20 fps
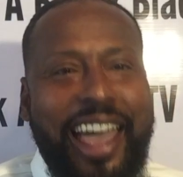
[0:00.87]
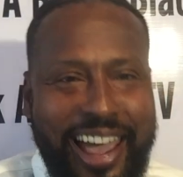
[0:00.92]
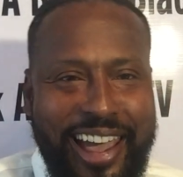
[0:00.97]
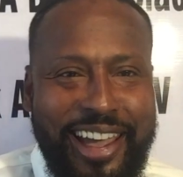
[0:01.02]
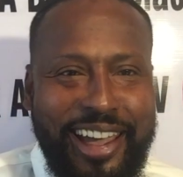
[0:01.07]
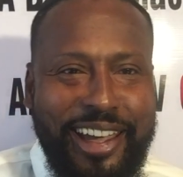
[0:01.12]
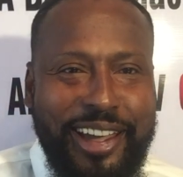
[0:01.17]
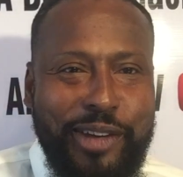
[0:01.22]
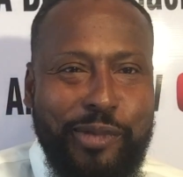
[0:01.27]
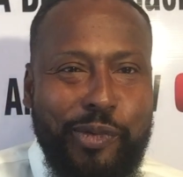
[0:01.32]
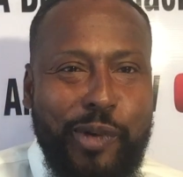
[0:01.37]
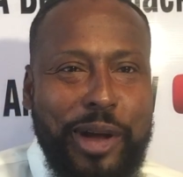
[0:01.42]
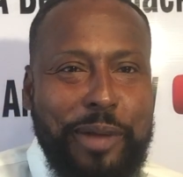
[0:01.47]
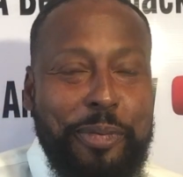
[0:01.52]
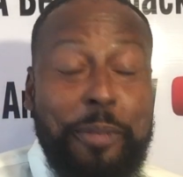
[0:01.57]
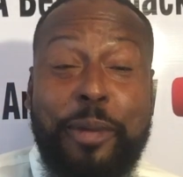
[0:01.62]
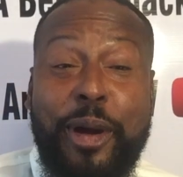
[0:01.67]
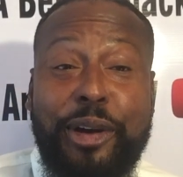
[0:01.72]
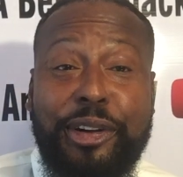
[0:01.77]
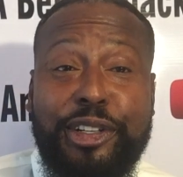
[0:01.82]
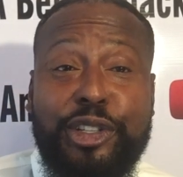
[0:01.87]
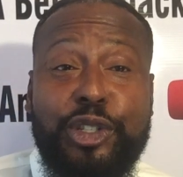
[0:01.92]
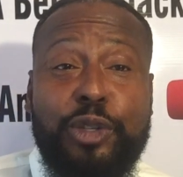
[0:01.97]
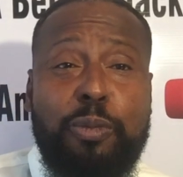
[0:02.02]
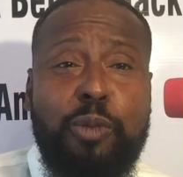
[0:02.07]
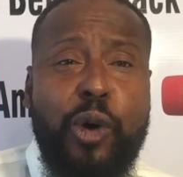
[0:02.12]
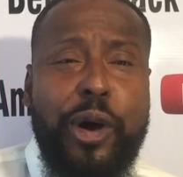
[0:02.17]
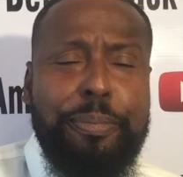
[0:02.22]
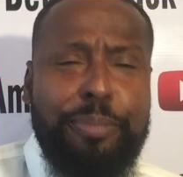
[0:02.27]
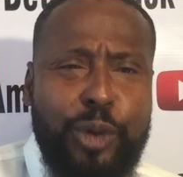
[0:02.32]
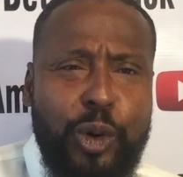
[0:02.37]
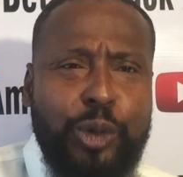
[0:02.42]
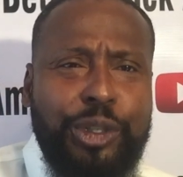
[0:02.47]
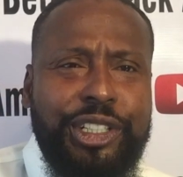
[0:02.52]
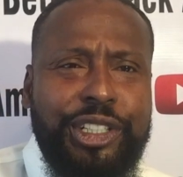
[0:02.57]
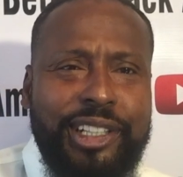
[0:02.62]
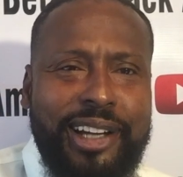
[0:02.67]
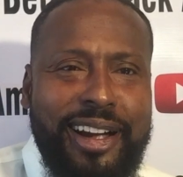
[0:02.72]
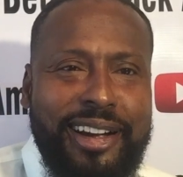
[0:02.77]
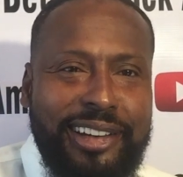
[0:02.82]
Hey, what up, America? This your boy
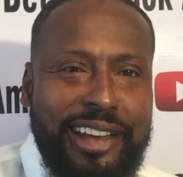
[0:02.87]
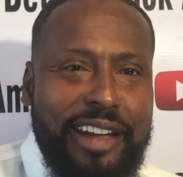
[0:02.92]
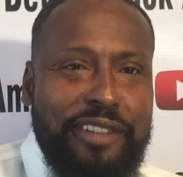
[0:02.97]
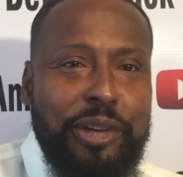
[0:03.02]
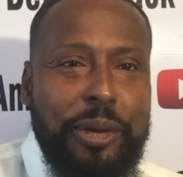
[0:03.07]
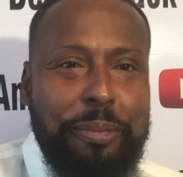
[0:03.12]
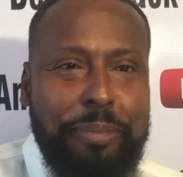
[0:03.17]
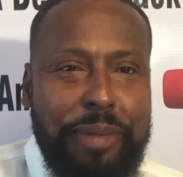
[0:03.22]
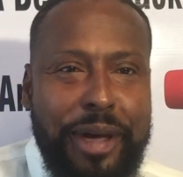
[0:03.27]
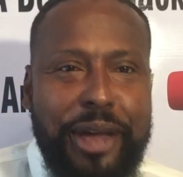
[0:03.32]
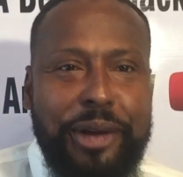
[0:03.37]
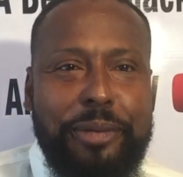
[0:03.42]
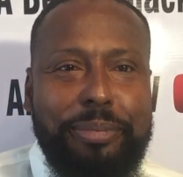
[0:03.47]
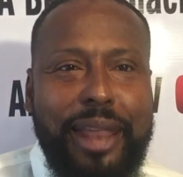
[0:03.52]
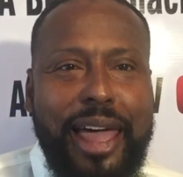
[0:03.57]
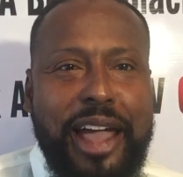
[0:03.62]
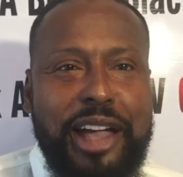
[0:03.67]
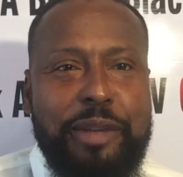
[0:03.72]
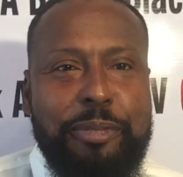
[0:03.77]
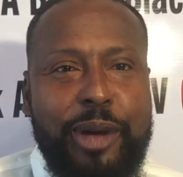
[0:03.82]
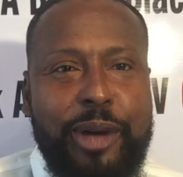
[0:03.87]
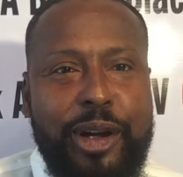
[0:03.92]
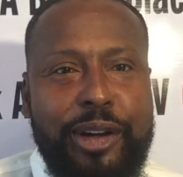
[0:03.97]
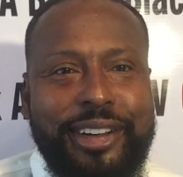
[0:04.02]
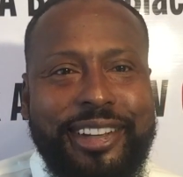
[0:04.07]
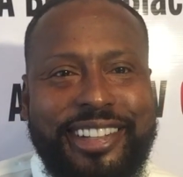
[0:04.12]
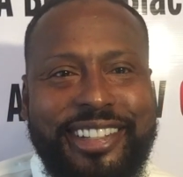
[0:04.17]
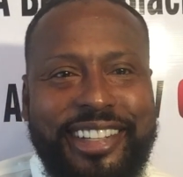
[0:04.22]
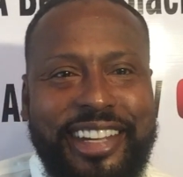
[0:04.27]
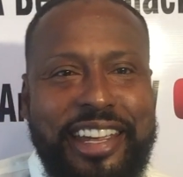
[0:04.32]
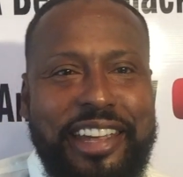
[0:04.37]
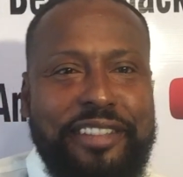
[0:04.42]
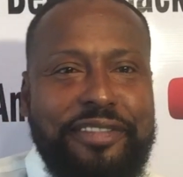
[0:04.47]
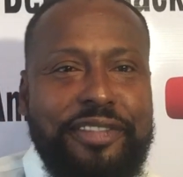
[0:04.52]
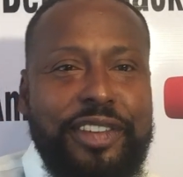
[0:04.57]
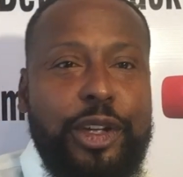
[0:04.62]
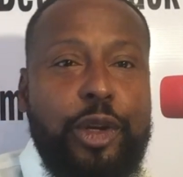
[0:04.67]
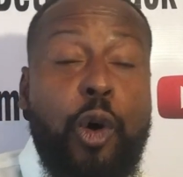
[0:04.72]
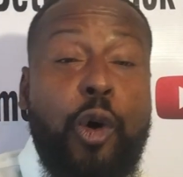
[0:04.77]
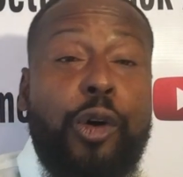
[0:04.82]
Bouchon Glover, Better Black America
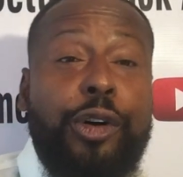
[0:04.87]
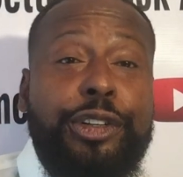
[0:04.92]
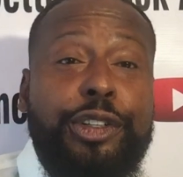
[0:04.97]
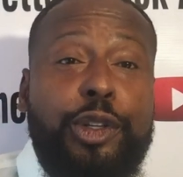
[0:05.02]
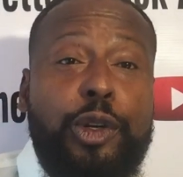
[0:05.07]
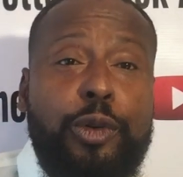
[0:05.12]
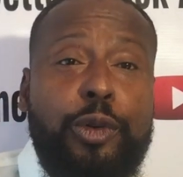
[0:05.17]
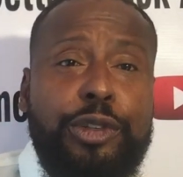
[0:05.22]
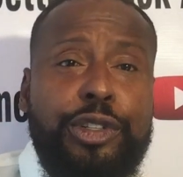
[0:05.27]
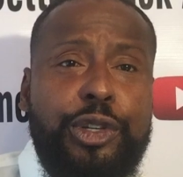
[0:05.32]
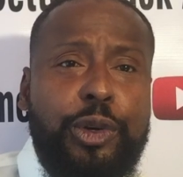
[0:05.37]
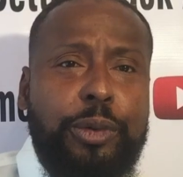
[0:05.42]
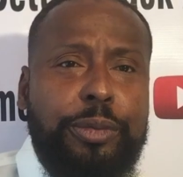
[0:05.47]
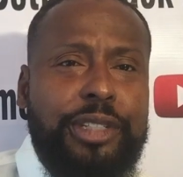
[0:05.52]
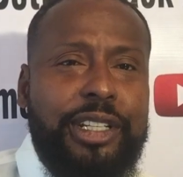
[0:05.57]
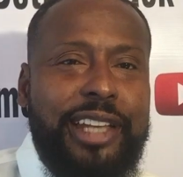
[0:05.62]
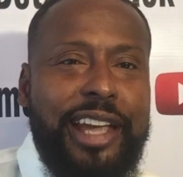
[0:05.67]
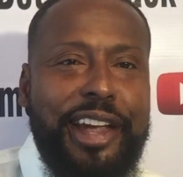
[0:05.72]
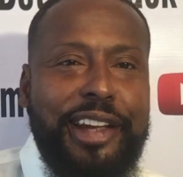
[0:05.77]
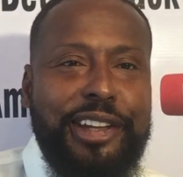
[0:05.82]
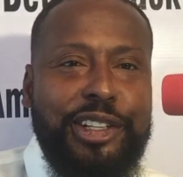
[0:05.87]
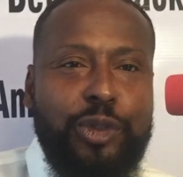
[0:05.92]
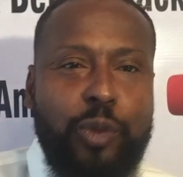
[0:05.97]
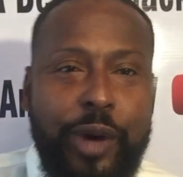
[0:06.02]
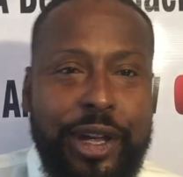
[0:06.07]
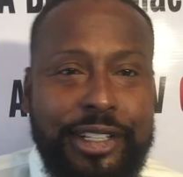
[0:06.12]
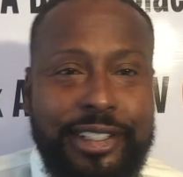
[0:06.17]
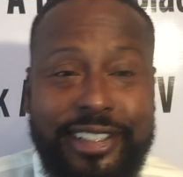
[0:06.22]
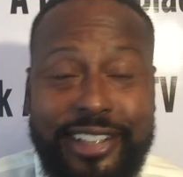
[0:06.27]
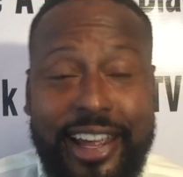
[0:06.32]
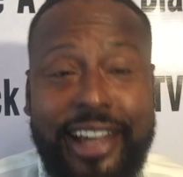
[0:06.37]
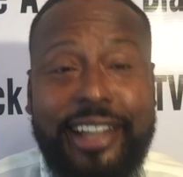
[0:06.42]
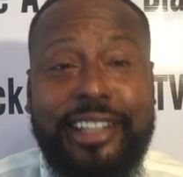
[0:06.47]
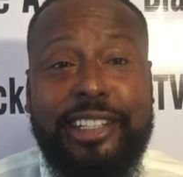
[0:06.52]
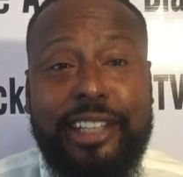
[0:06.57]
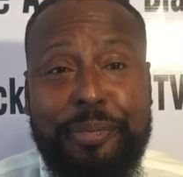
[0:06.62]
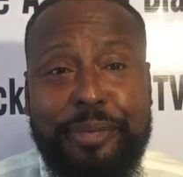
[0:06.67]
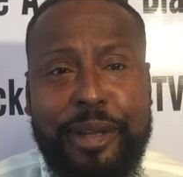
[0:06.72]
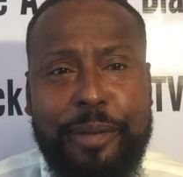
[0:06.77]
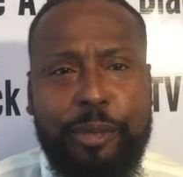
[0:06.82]
TV on YouTube. Today is Wednesday,
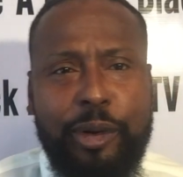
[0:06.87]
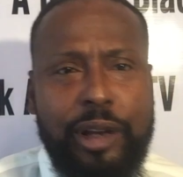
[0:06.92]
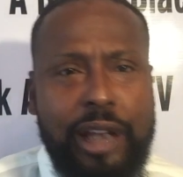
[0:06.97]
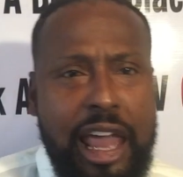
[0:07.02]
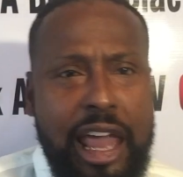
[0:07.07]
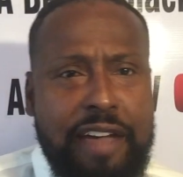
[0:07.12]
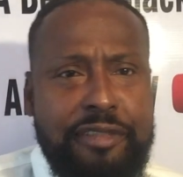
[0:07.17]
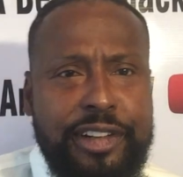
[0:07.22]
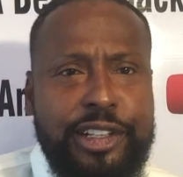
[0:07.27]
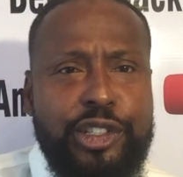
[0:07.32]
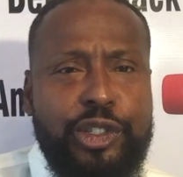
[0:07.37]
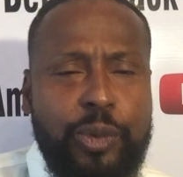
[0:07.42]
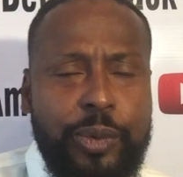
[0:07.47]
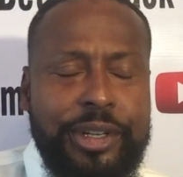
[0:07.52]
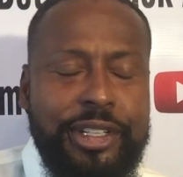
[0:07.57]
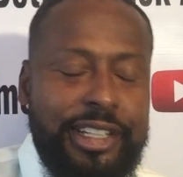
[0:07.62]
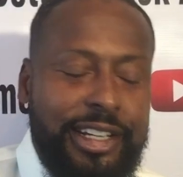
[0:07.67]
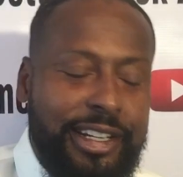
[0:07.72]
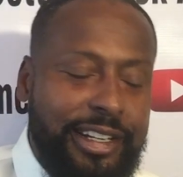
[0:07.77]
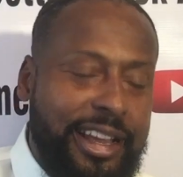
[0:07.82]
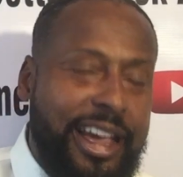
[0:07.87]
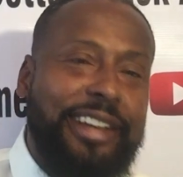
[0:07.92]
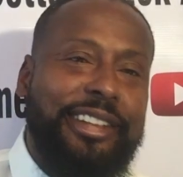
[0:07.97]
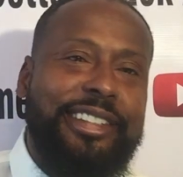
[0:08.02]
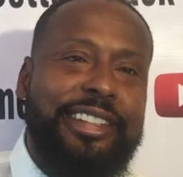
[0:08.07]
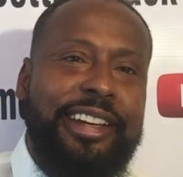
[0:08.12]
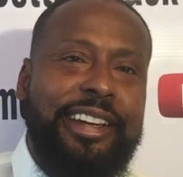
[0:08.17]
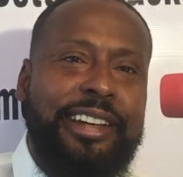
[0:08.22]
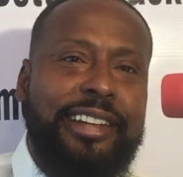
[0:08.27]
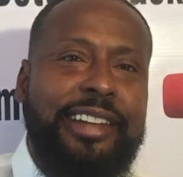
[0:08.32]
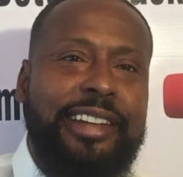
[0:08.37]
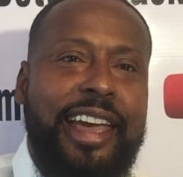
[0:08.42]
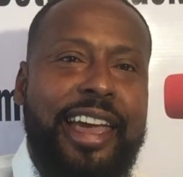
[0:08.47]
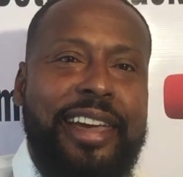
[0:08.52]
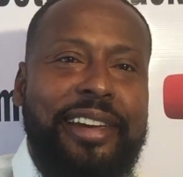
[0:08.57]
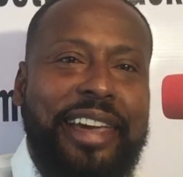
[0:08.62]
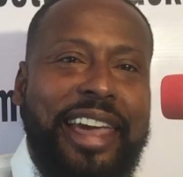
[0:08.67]
September 11, 2019.